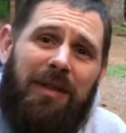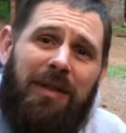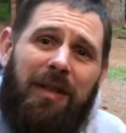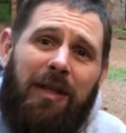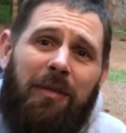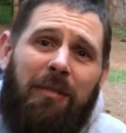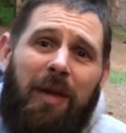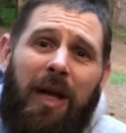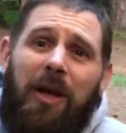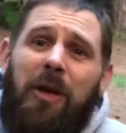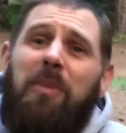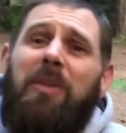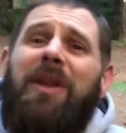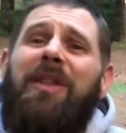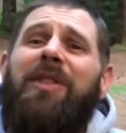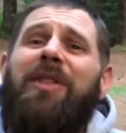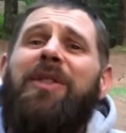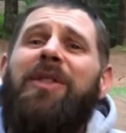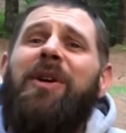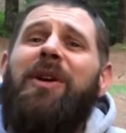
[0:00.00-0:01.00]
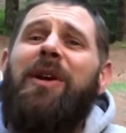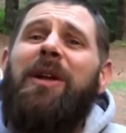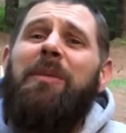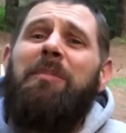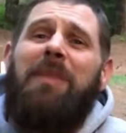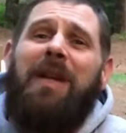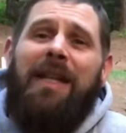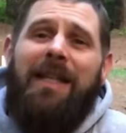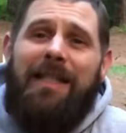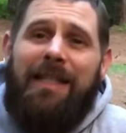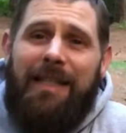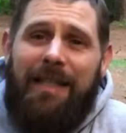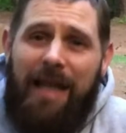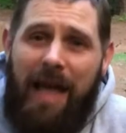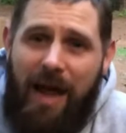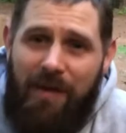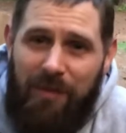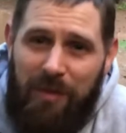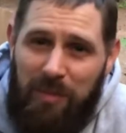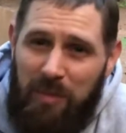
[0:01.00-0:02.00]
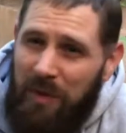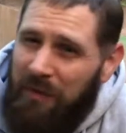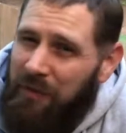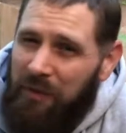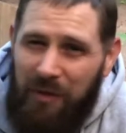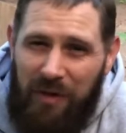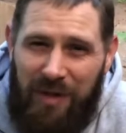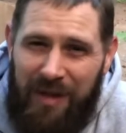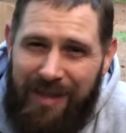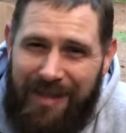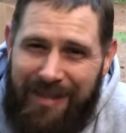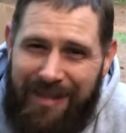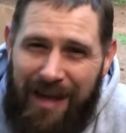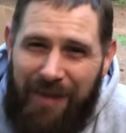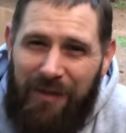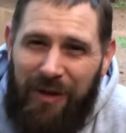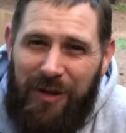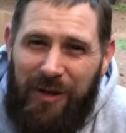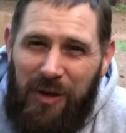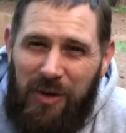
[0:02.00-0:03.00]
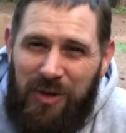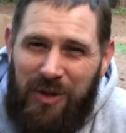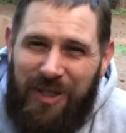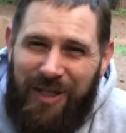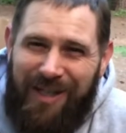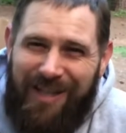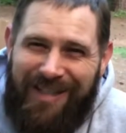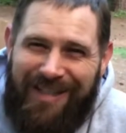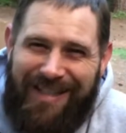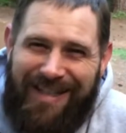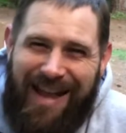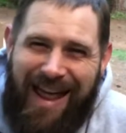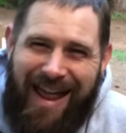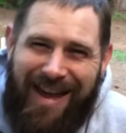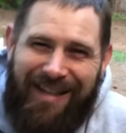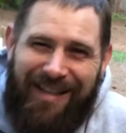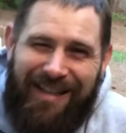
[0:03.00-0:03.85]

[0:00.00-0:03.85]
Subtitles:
May you be 30 minutes in heaven before the devil knows you're dead.